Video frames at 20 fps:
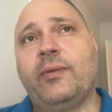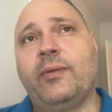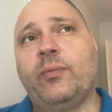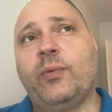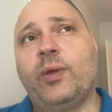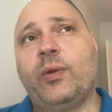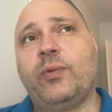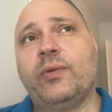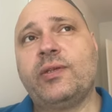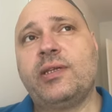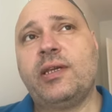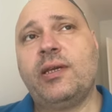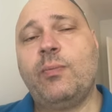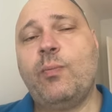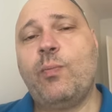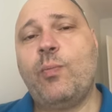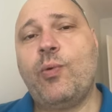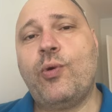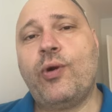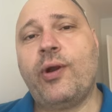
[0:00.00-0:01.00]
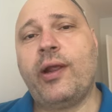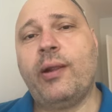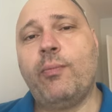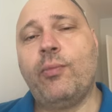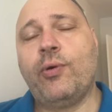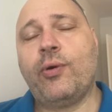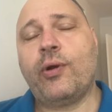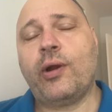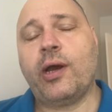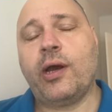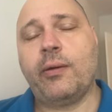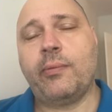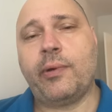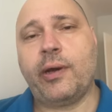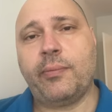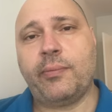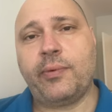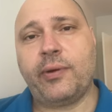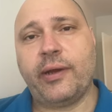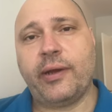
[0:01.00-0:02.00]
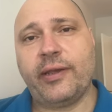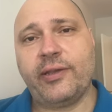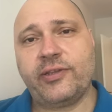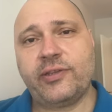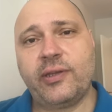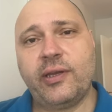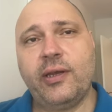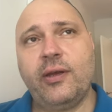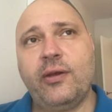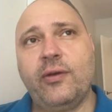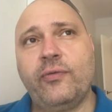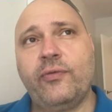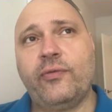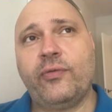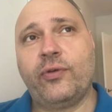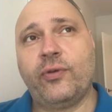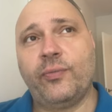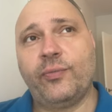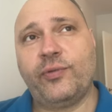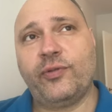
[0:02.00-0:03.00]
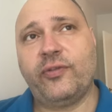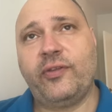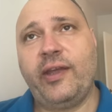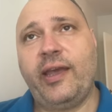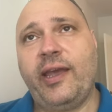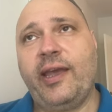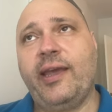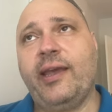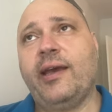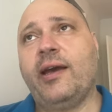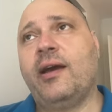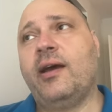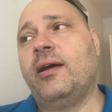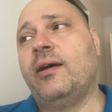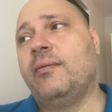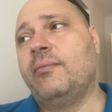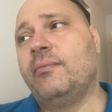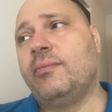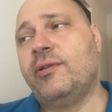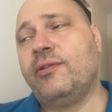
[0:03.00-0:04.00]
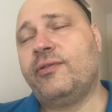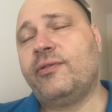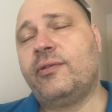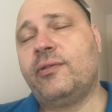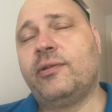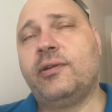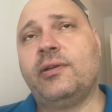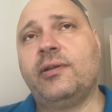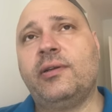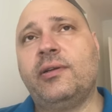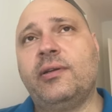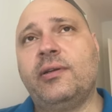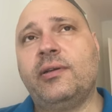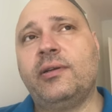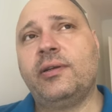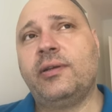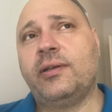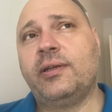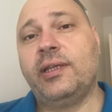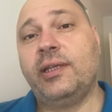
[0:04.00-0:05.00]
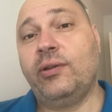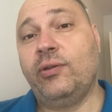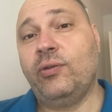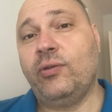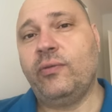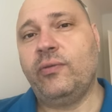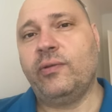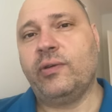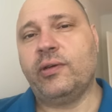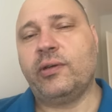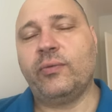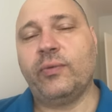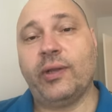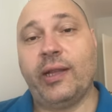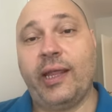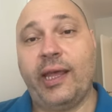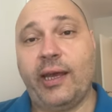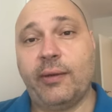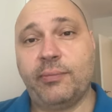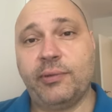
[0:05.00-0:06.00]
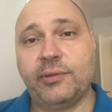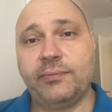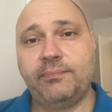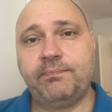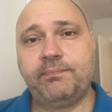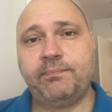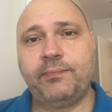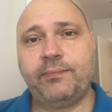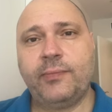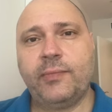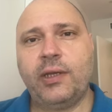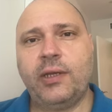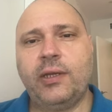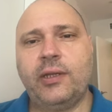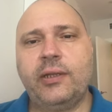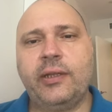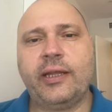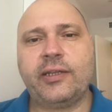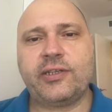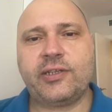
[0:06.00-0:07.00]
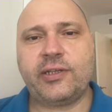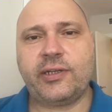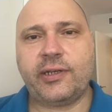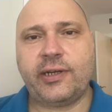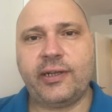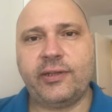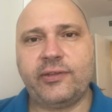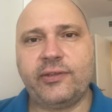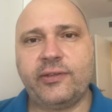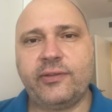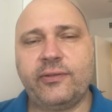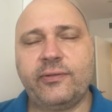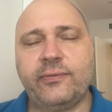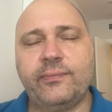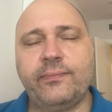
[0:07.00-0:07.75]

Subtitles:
We will see more and more uprising from today before the new year will happen. That's granted.